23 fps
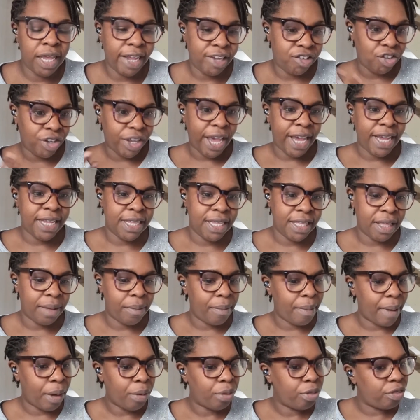educating them
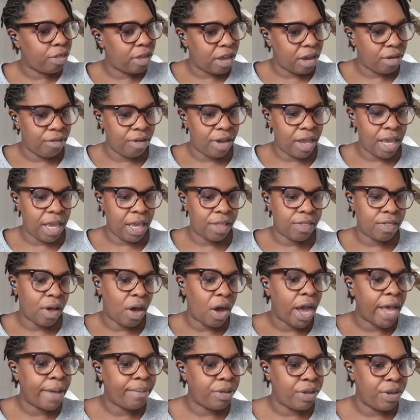about theory that
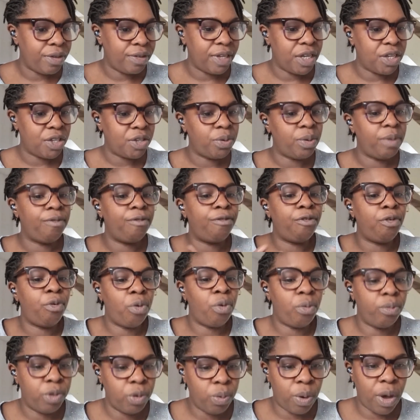I'm using to
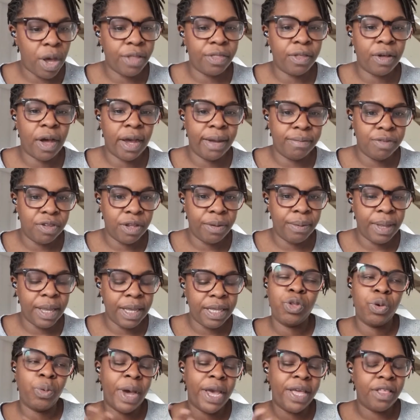inform the work that I'm doing.
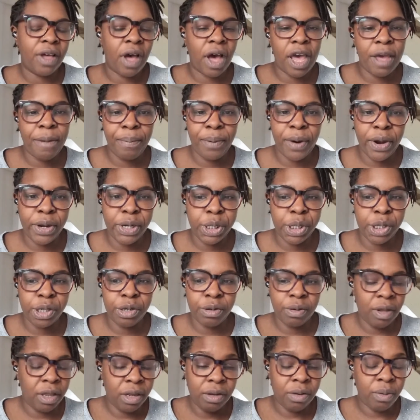The way that I approach
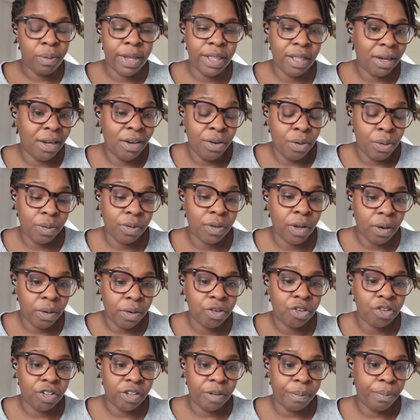and the way that clinical
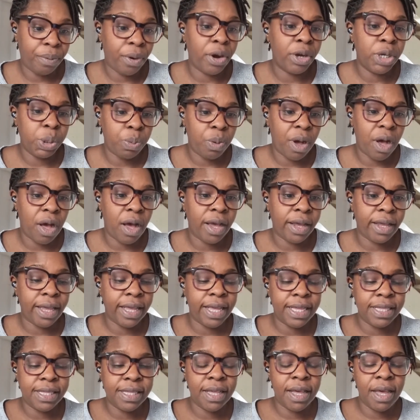psychologists approach work
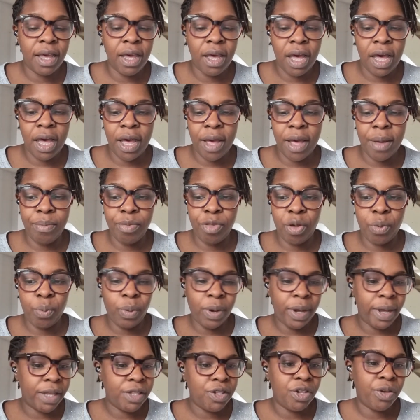is that
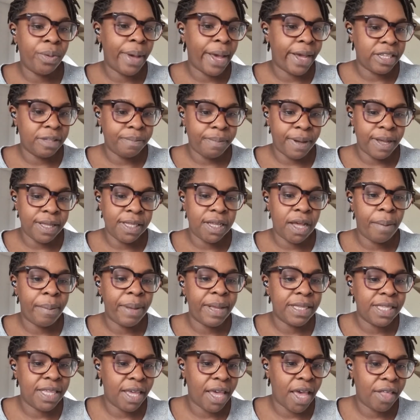we're two experts
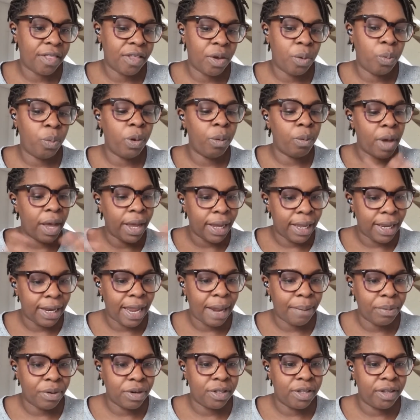coming together and we work
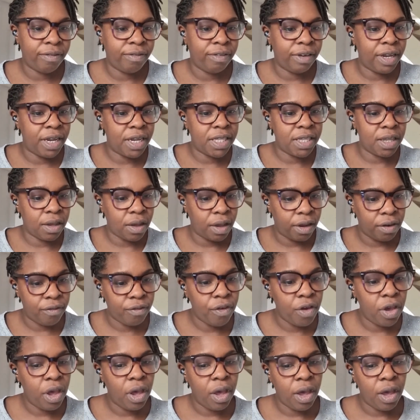collaboratively to kind of